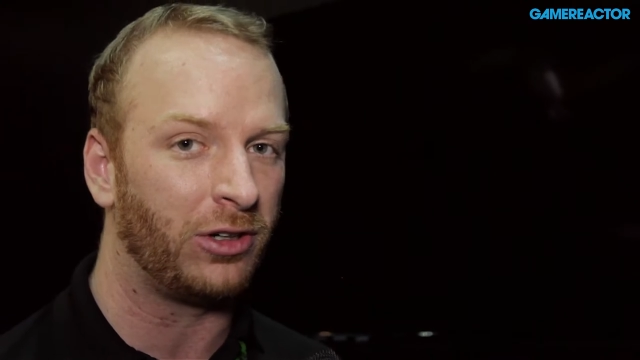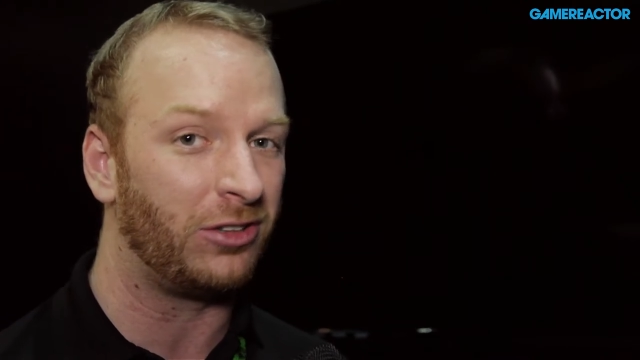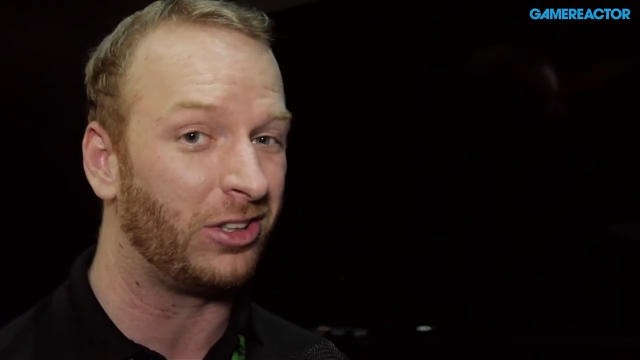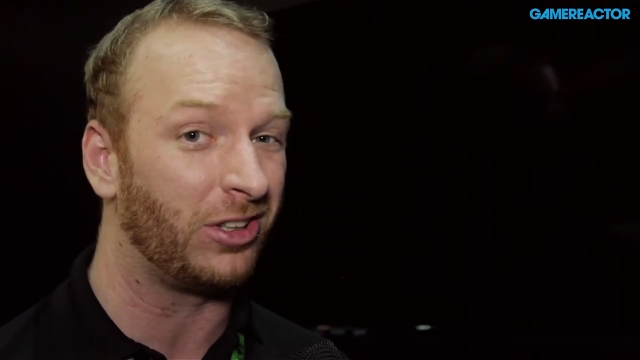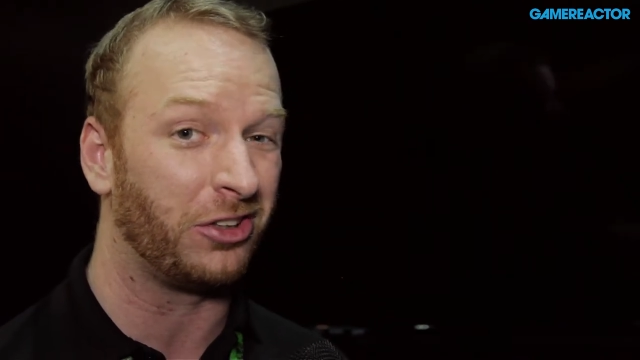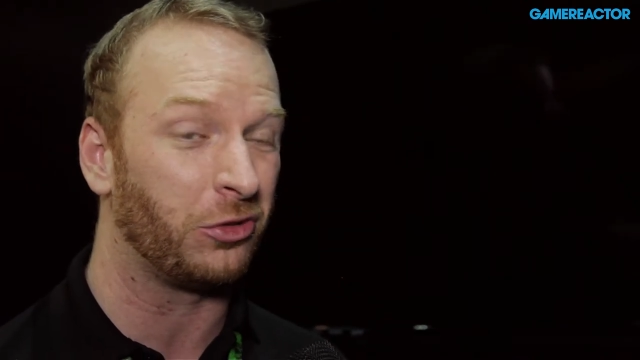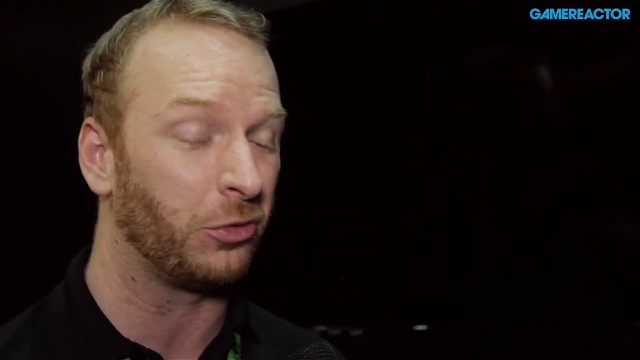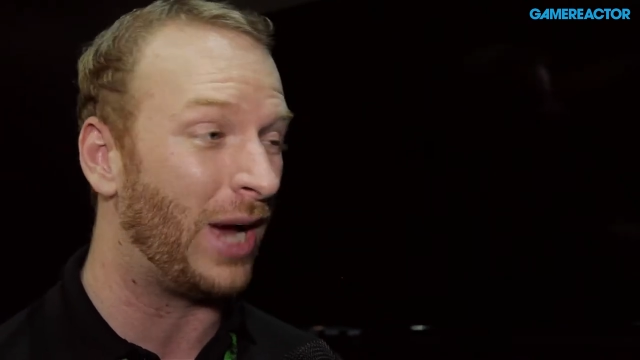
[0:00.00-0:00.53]

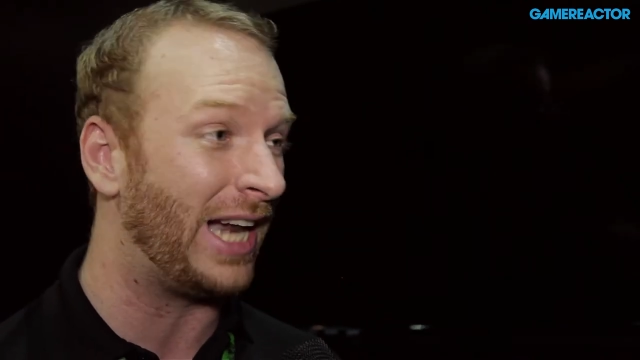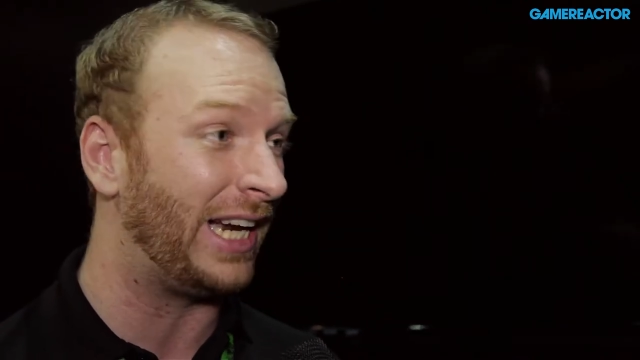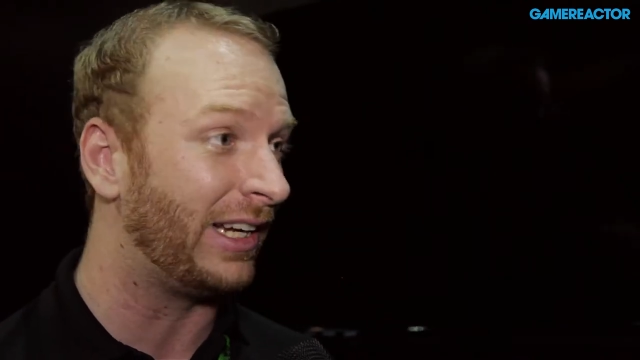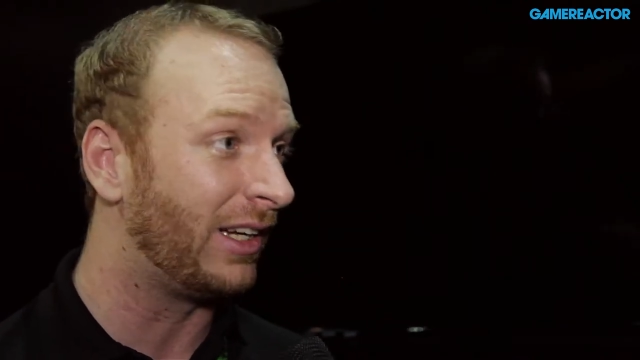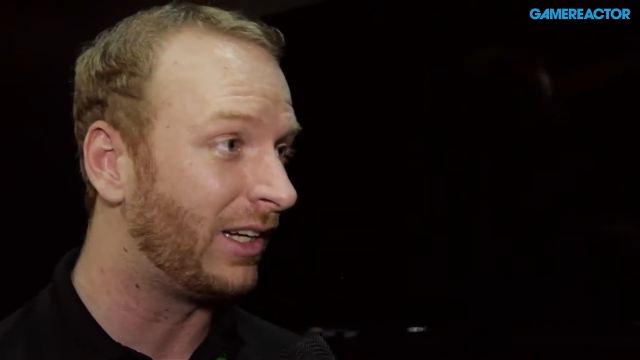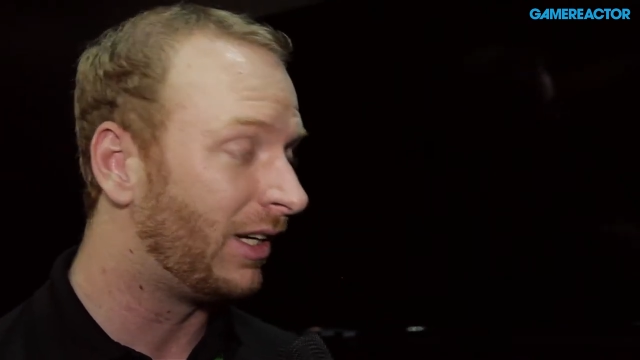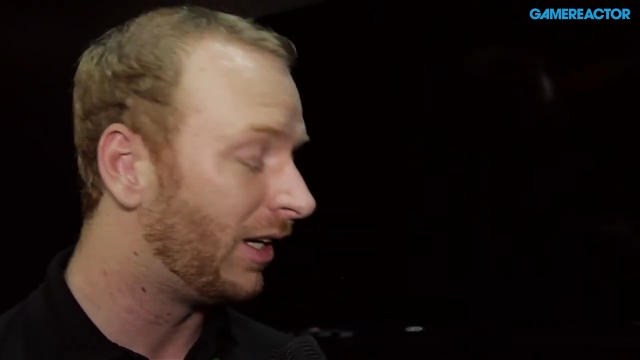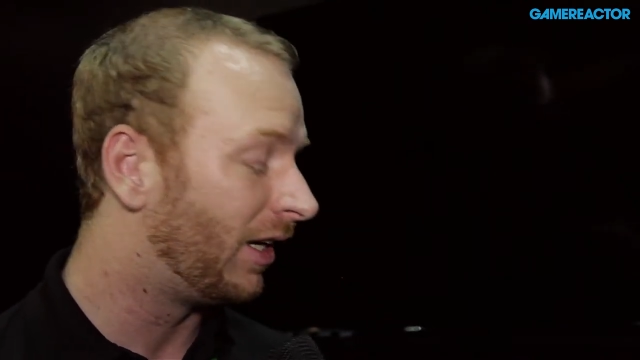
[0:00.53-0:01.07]
until it's ready.
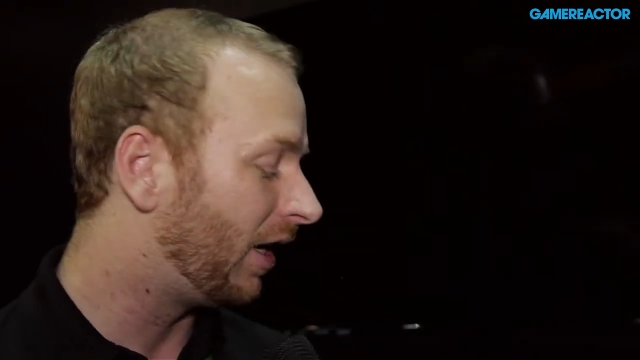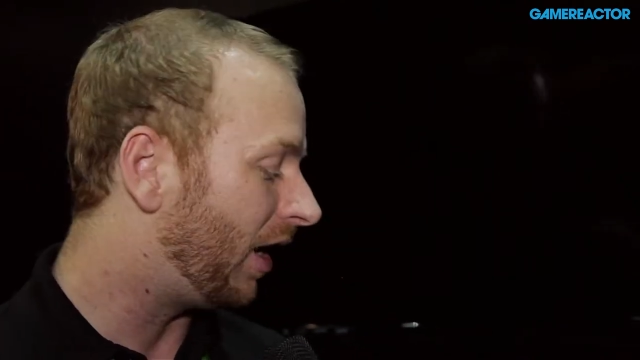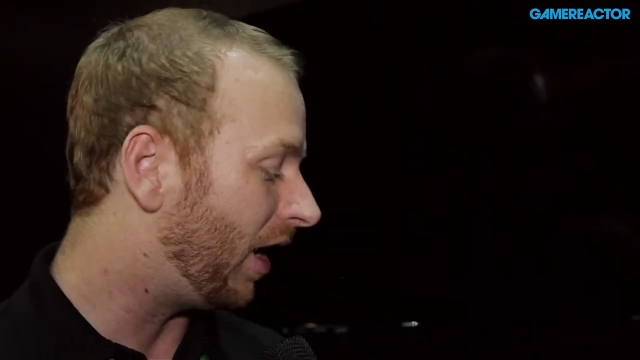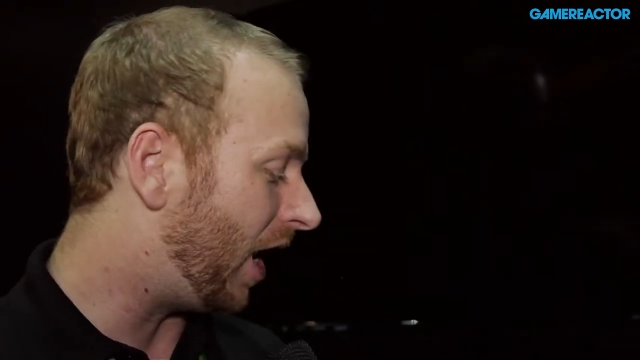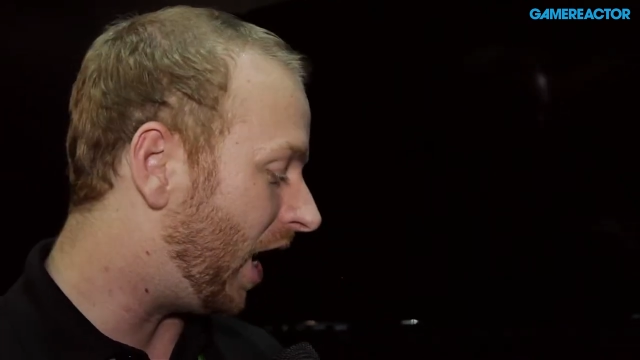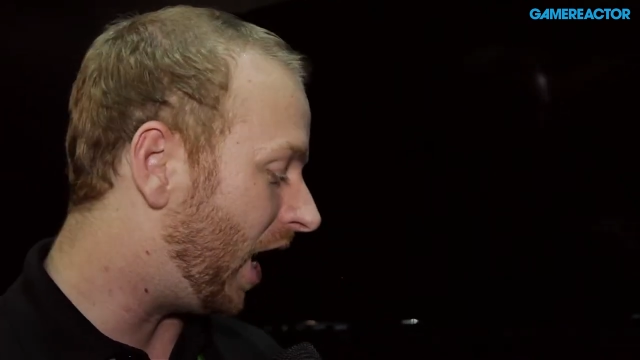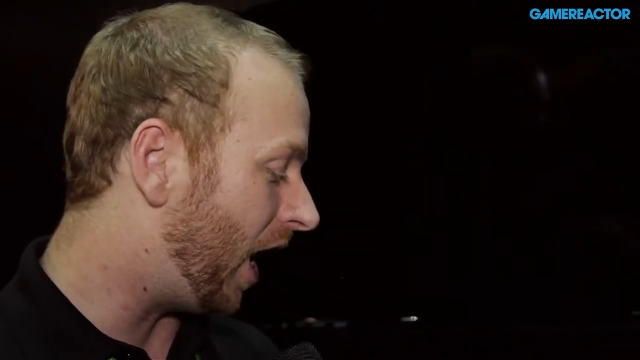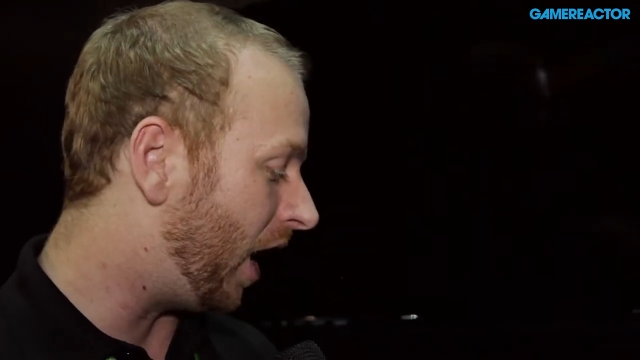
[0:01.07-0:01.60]

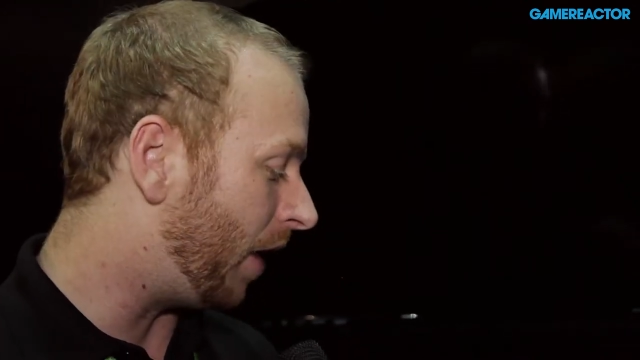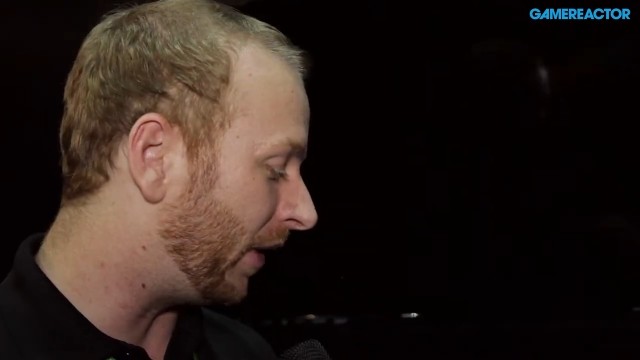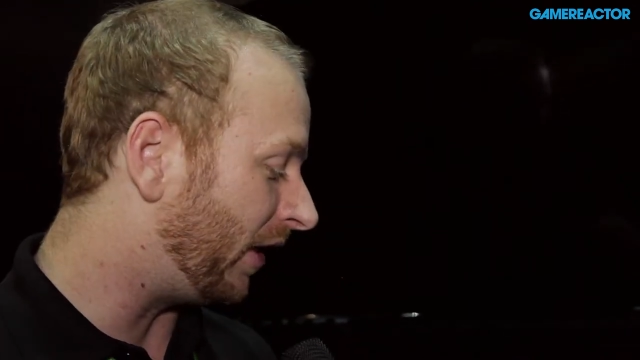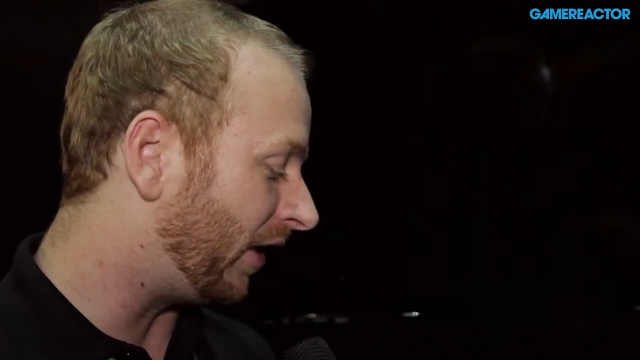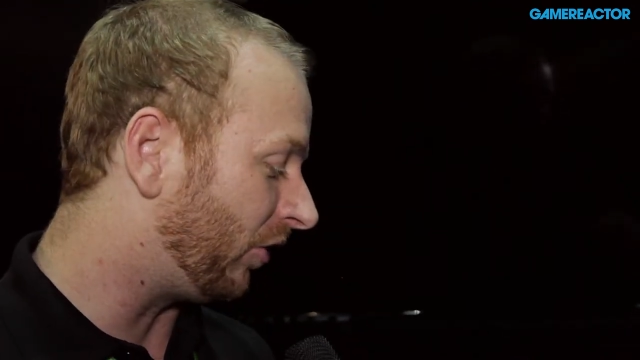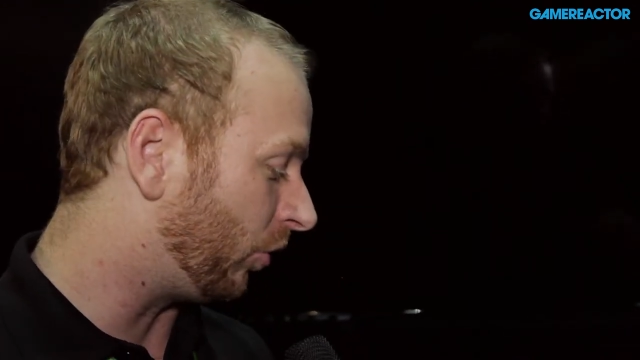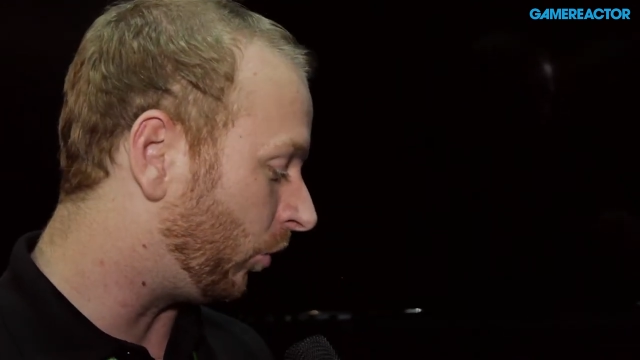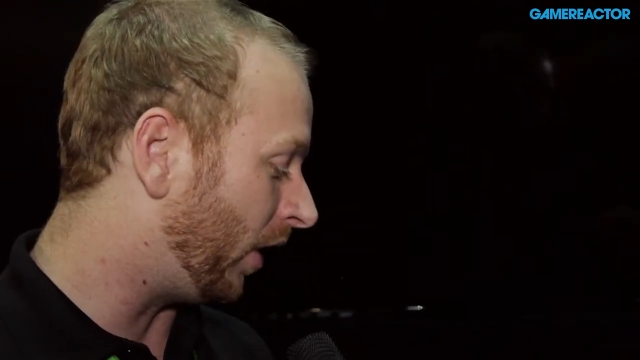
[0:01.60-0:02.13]
Um, and
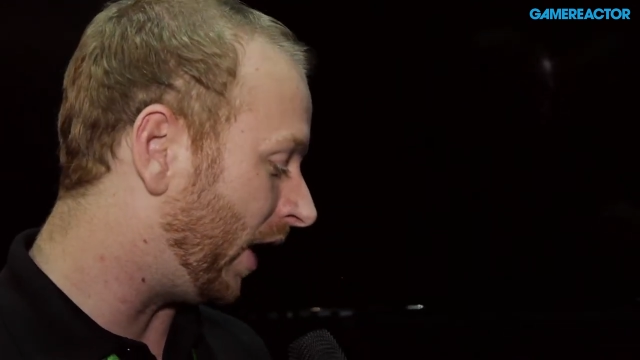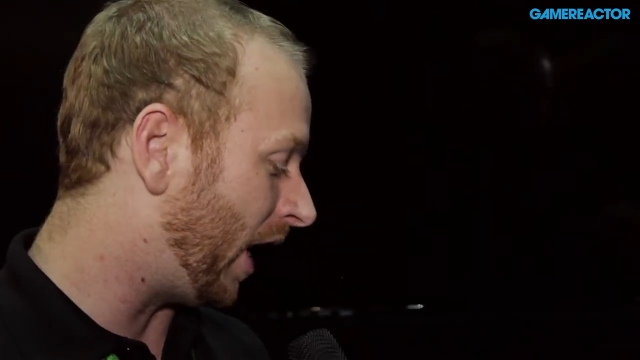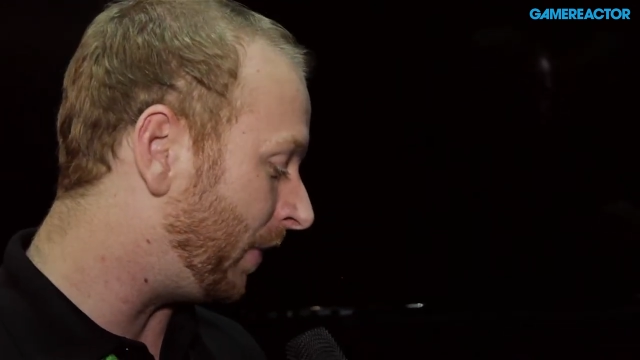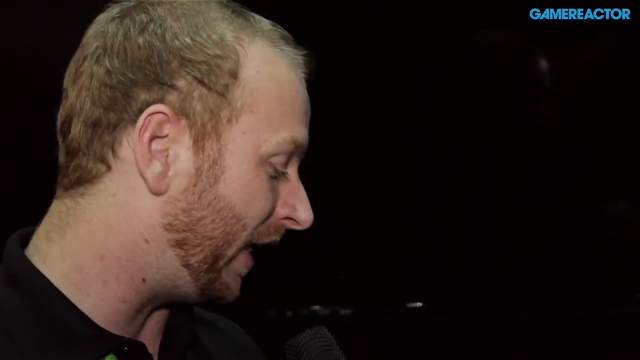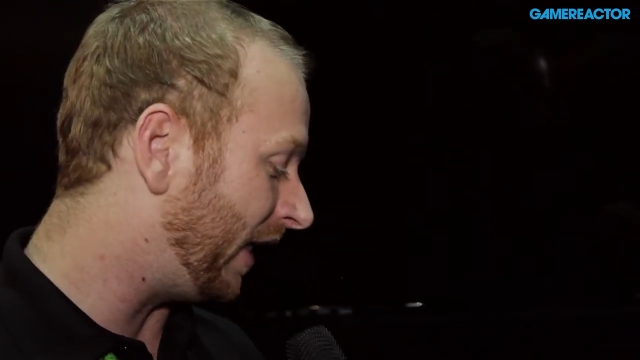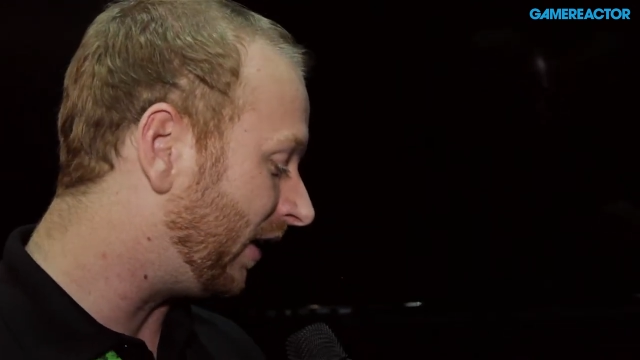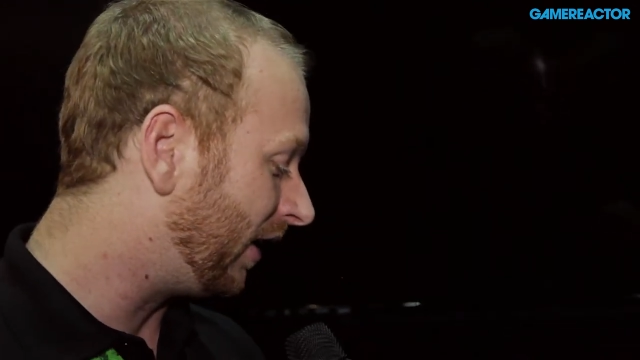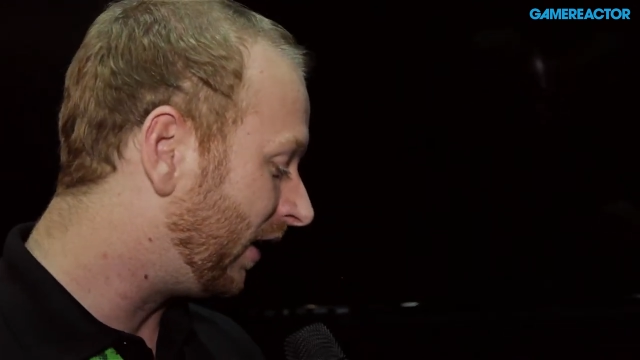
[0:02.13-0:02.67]
this one, I
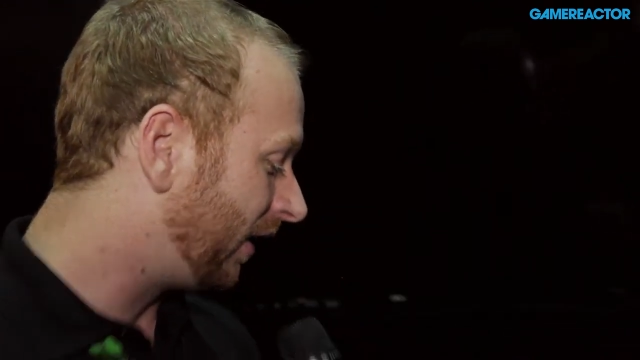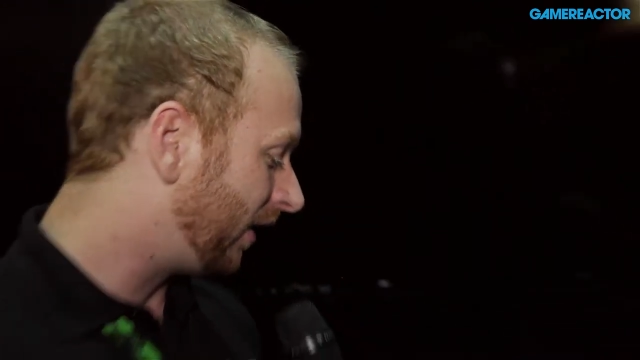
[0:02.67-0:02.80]
mean,